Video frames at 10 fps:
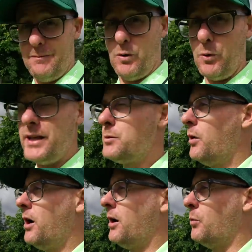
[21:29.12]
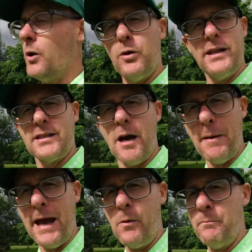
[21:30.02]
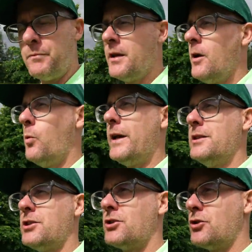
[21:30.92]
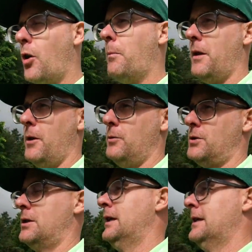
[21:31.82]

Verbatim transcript: Will this work? Will this come out? We can stop those